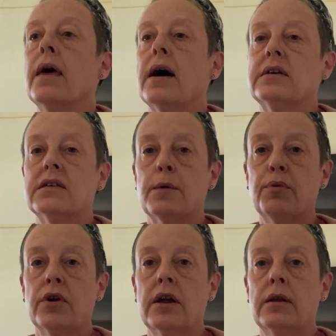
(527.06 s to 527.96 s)
I
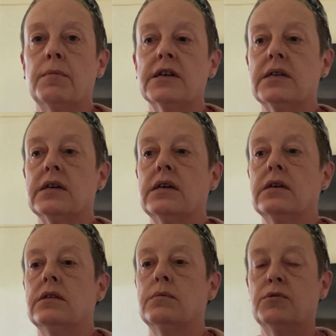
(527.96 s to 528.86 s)
separated my
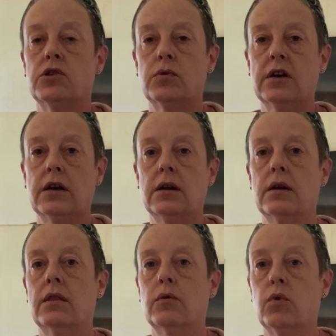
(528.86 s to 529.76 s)
seeds
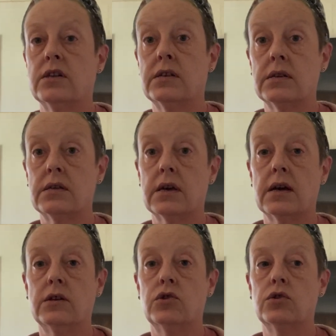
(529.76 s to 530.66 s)
between the ones that
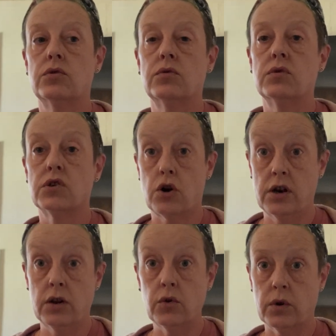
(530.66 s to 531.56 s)
said to start
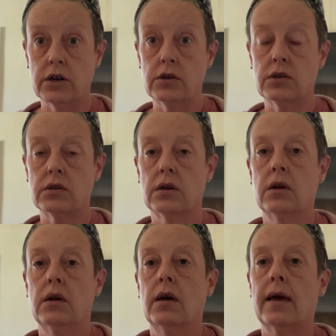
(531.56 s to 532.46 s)
indoors
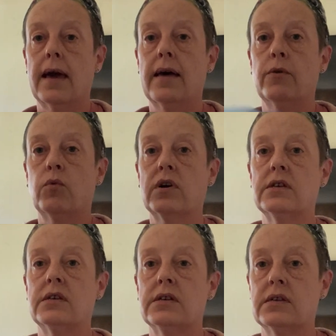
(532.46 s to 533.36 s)
and the
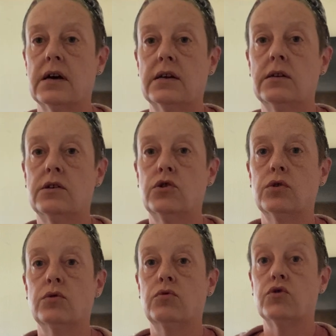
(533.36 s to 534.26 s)
ones that said
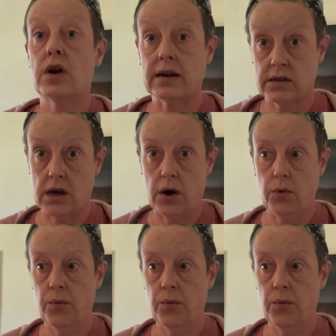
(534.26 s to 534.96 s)
to direct sow.